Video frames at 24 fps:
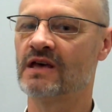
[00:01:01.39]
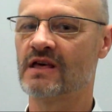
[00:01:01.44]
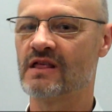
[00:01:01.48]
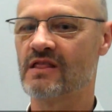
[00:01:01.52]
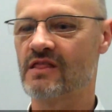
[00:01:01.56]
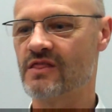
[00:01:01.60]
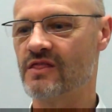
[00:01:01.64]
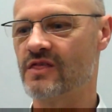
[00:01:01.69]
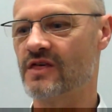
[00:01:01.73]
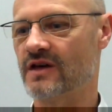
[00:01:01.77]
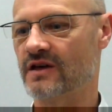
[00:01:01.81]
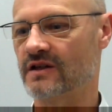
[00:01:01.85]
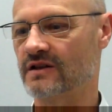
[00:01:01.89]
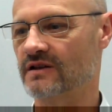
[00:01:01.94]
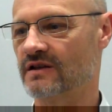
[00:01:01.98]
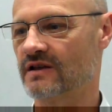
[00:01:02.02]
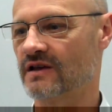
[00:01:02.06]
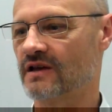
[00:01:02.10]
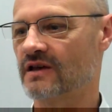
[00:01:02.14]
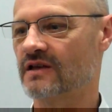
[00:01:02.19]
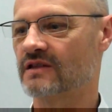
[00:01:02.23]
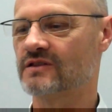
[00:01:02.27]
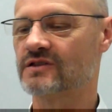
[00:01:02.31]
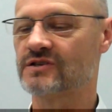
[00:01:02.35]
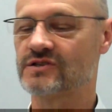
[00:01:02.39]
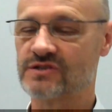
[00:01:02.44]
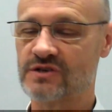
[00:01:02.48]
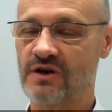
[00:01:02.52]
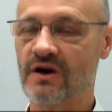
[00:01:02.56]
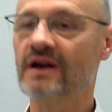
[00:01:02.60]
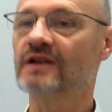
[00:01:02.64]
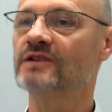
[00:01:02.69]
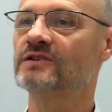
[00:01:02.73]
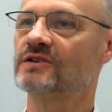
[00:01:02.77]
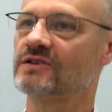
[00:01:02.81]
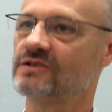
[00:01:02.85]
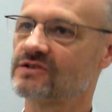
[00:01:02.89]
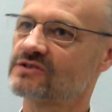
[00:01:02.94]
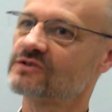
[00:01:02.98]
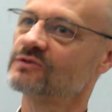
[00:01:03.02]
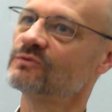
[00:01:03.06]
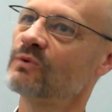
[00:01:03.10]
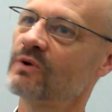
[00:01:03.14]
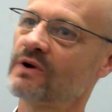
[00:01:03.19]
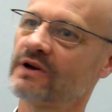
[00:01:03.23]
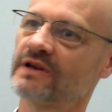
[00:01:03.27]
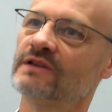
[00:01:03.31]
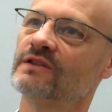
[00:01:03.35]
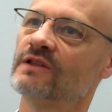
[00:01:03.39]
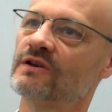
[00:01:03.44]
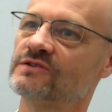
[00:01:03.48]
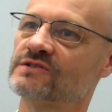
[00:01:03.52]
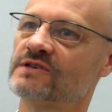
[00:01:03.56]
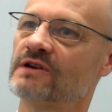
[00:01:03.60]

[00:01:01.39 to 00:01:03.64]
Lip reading: that the scientists who work in those